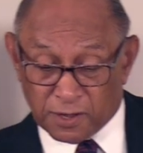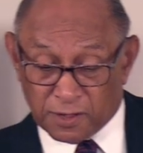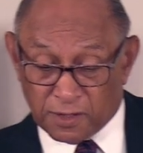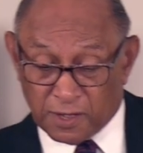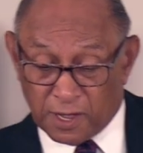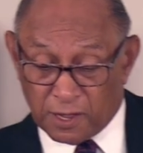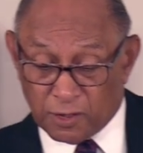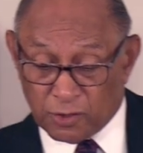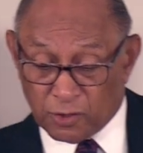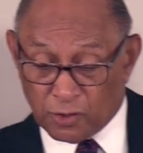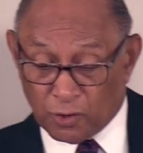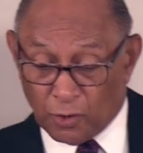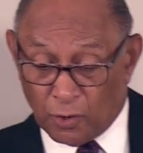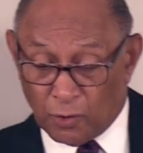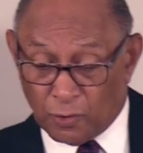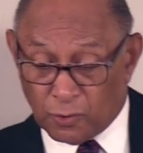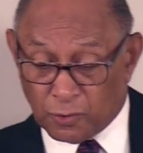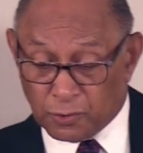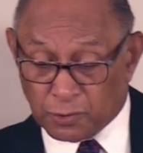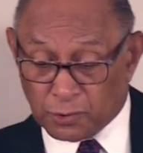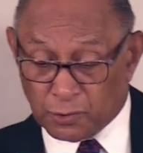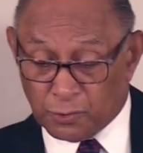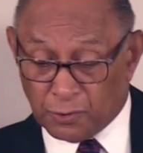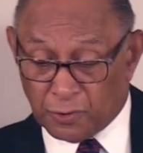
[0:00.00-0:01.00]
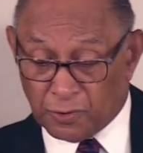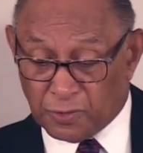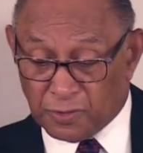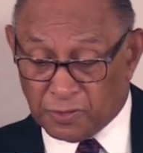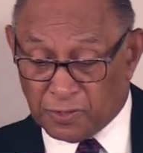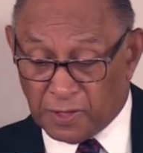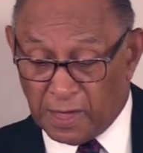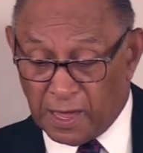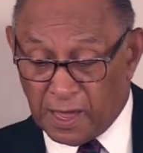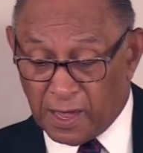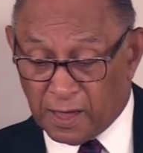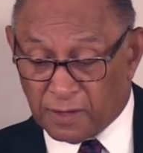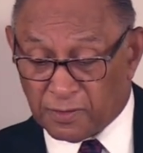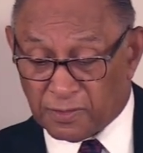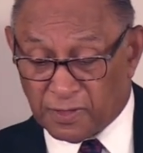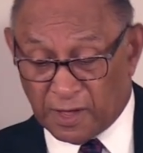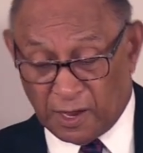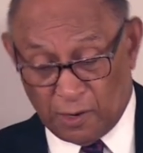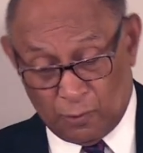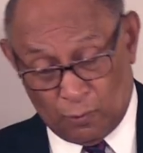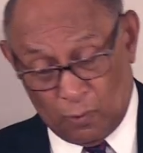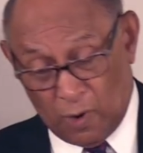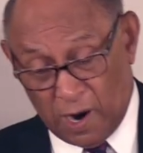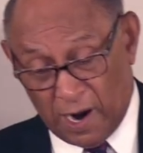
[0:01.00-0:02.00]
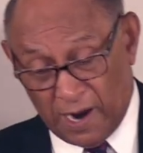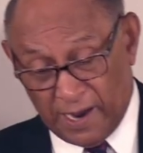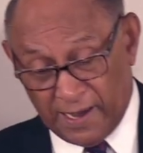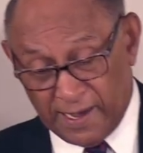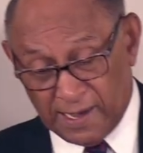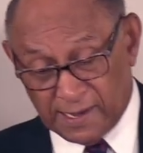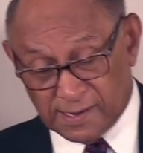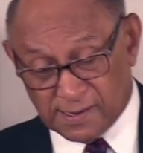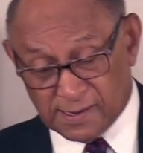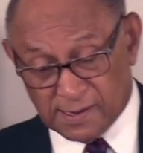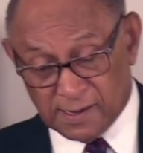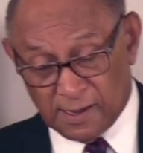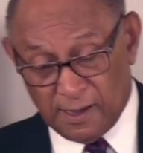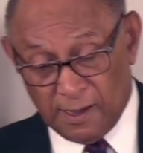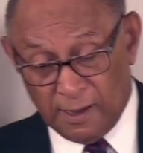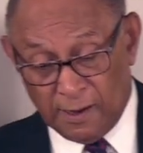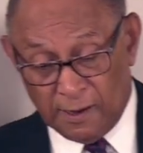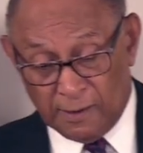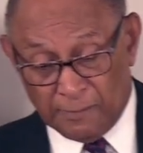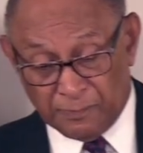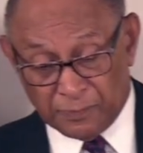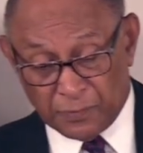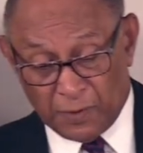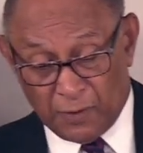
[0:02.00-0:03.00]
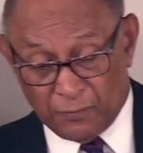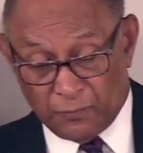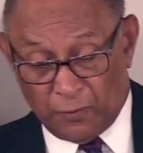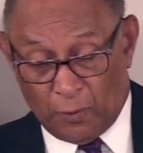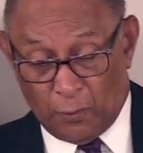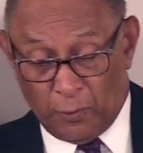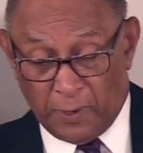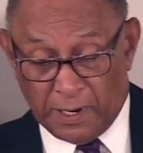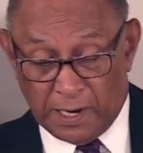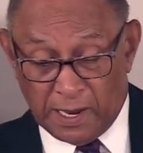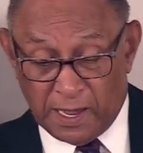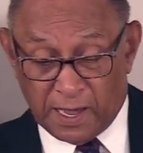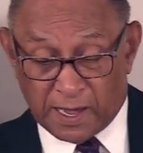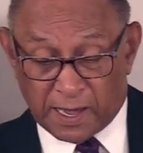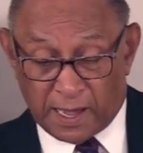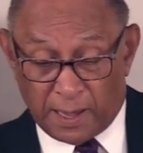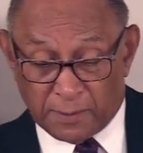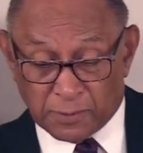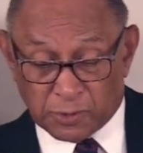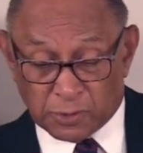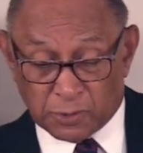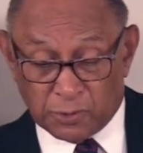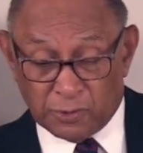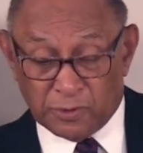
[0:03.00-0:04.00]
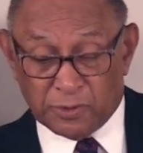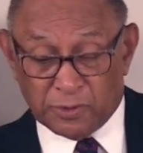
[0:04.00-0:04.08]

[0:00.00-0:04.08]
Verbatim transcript: than those who think they're wise, for when he comes to